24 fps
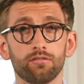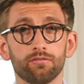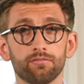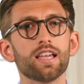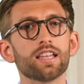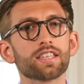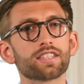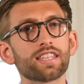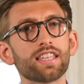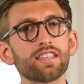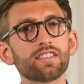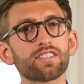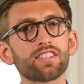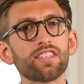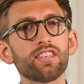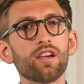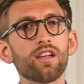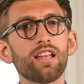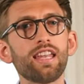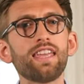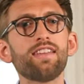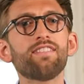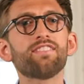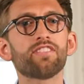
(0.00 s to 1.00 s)
Since the
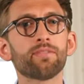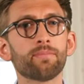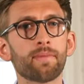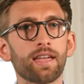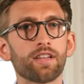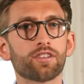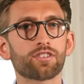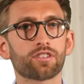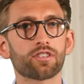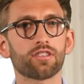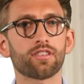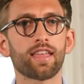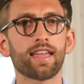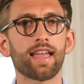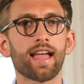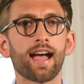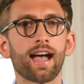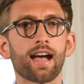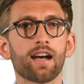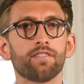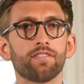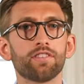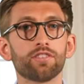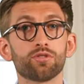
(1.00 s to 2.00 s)
only information they
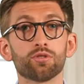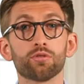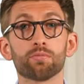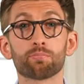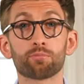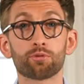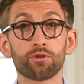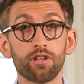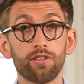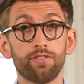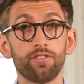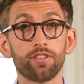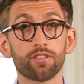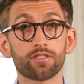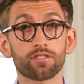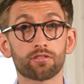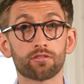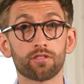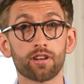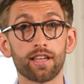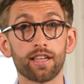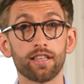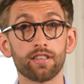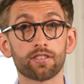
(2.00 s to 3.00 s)
have is your previous
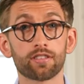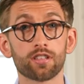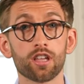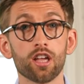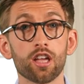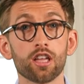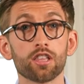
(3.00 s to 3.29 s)
grades,